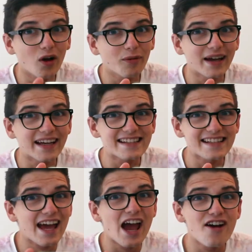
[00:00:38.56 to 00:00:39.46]
Well, mate,
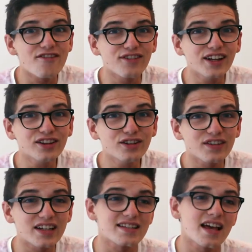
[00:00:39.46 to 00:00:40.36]

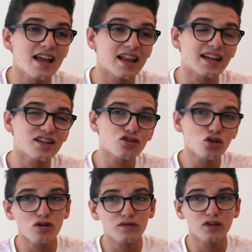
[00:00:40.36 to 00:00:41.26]
Friend-Love is like the
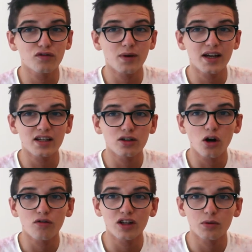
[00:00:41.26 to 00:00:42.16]
sort of love where you're
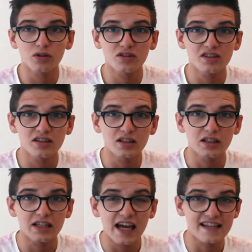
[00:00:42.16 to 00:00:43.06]
not really wanting
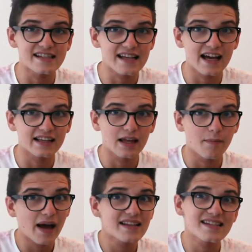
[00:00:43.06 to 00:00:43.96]
to get inside
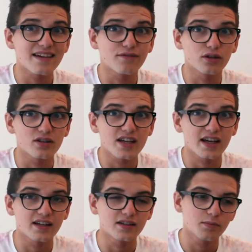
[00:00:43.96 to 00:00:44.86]
their pants every other
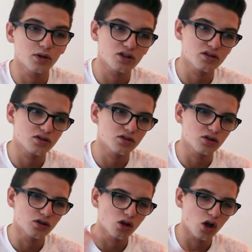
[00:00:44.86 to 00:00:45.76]
second, but it's
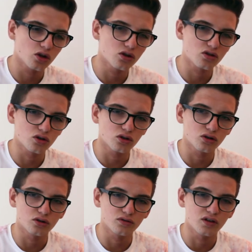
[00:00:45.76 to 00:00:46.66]
not the
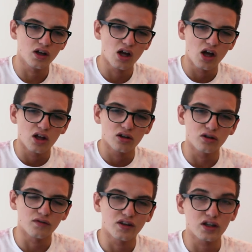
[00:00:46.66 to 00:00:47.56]
sort of
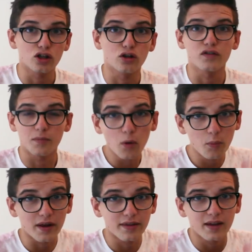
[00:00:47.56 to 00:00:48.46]
love that you love your
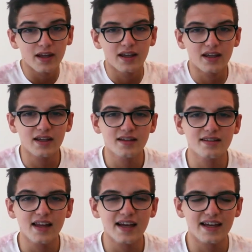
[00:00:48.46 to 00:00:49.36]
mum with. It's
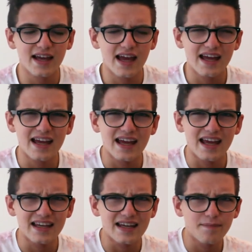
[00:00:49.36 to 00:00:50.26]
like
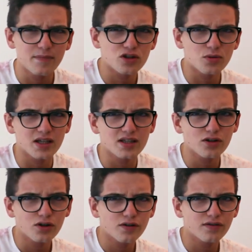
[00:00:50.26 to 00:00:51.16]
an in-between
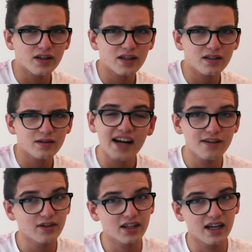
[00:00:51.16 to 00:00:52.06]
sort of thing. I
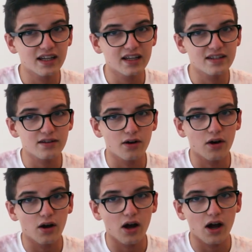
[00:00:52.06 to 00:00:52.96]
didn't really get it, so